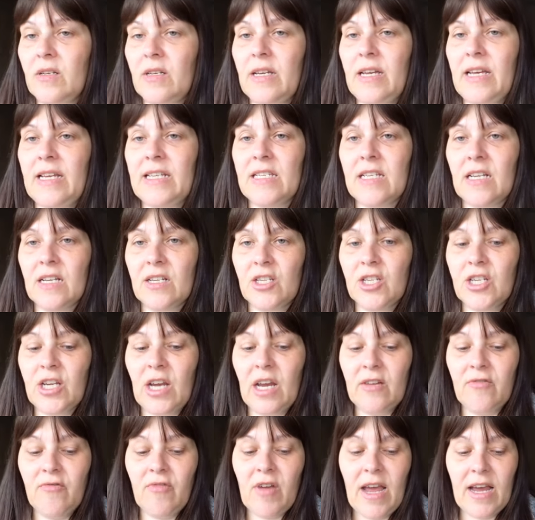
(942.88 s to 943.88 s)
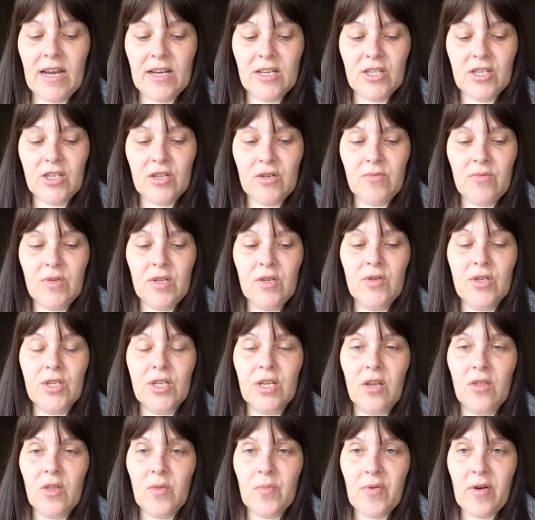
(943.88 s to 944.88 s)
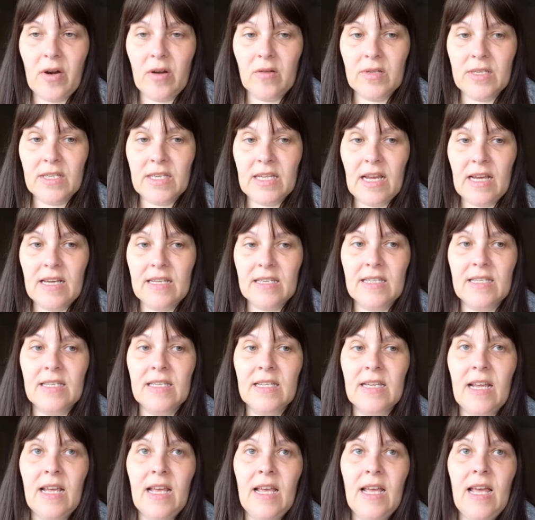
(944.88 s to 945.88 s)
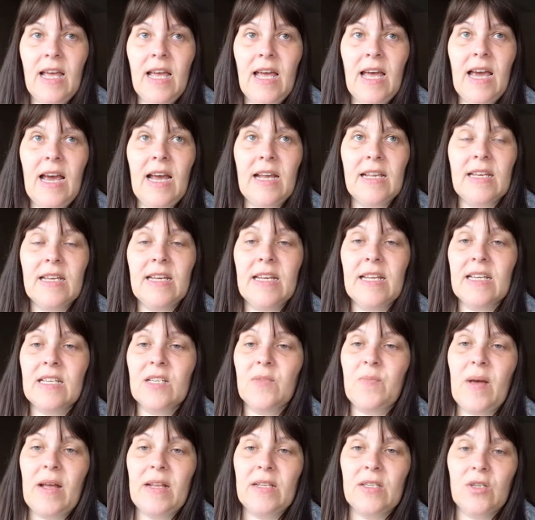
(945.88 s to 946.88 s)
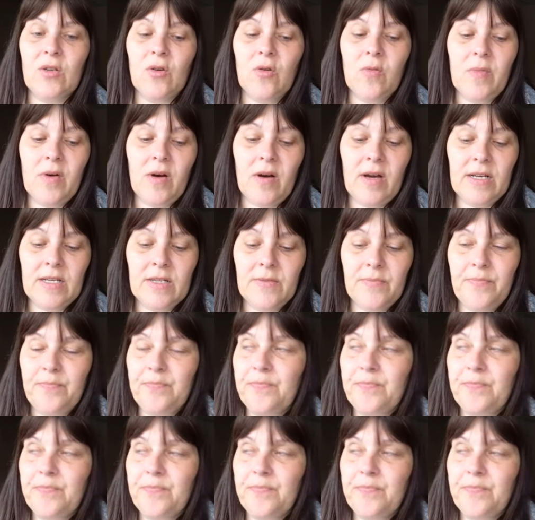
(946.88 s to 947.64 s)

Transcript: it's like a chain reaction. You start the process and it expands your mind.